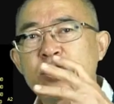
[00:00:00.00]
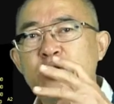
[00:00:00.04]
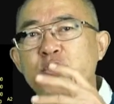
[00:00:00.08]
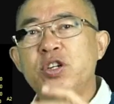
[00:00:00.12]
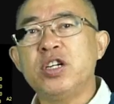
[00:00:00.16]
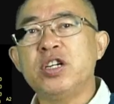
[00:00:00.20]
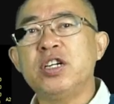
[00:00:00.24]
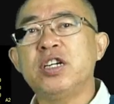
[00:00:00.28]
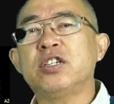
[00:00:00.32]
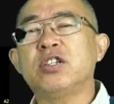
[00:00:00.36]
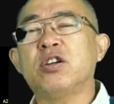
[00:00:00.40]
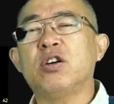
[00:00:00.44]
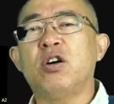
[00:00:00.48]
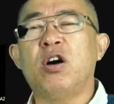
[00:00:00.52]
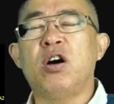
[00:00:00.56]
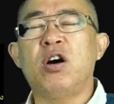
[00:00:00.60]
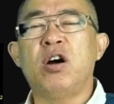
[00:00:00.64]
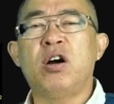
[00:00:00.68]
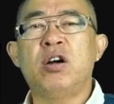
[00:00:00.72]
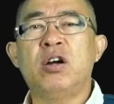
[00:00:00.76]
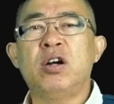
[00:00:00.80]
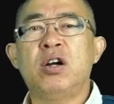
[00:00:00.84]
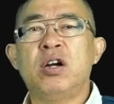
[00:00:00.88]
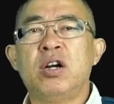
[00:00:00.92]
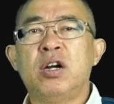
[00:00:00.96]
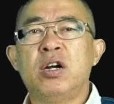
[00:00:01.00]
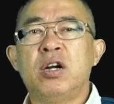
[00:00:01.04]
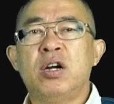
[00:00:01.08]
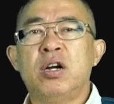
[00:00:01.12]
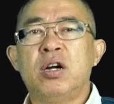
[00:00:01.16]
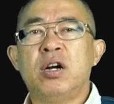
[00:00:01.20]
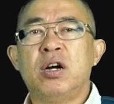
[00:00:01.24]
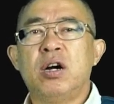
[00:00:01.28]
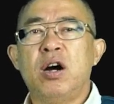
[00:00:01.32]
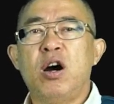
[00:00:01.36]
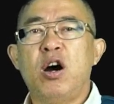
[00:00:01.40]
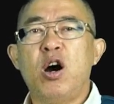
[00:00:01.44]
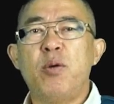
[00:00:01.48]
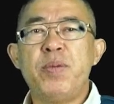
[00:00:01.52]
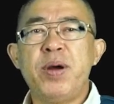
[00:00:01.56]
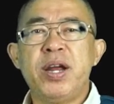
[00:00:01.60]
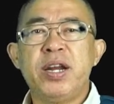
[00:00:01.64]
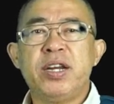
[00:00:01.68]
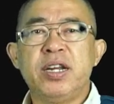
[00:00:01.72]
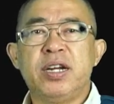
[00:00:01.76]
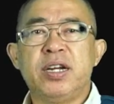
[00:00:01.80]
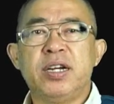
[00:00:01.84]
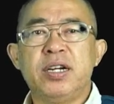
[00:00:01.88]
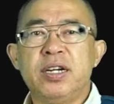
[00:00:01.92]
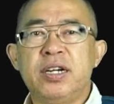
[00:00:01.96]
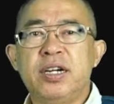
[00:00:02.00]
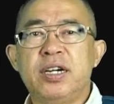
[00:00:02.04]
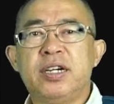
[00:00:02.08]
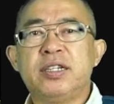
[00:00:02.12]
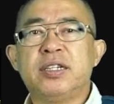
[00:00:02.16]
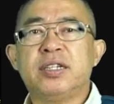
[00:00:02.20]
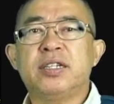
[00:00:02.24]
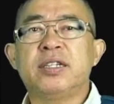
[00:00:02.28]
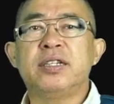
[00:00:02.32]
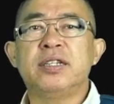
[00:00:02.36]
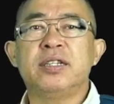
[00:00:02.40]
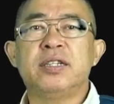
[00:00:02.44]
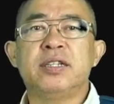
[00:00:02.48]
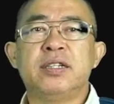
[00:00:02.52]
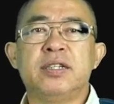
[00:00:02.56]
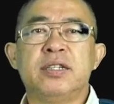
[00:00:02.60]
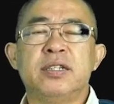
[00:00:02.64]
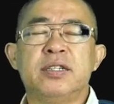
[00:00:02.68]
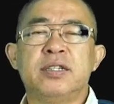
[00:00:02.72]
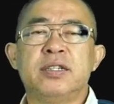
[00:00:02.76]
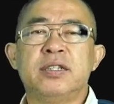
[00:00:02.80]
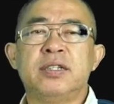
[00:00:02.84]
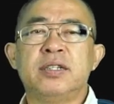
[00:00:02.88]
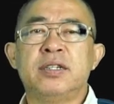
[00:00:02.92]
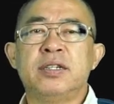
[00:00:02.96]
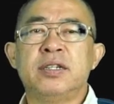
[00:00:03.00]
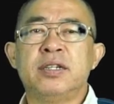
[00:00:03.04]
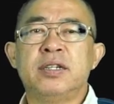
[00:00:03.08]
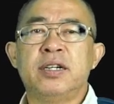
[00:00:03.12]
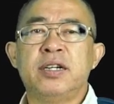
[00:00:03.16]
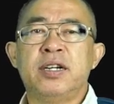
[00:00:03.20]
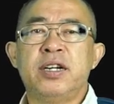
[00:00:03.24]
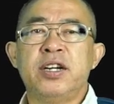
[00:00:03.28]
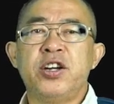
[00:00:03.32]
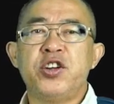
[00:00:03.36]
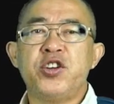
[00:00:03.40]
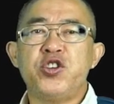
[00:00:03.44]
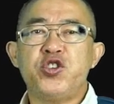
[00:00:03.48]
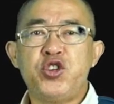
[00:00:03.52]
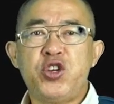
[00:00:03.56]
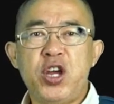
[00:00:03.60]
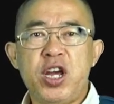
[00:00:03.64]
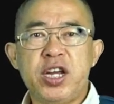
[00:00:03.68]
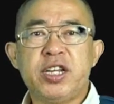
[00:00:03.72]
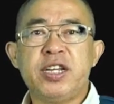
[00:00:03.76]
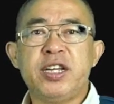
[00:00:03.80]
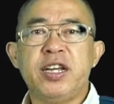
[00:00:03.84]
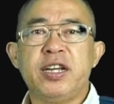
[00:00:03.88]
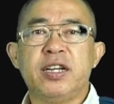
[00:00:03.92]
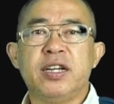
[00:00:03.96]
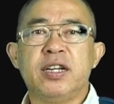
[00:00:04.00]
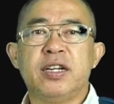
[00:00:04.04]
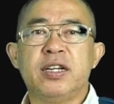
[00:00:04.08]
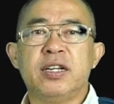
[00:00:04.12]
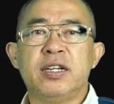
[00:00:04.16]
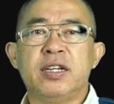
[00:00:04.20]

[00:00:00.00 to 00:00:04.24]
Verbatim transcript: to the earth core or make the earth shaking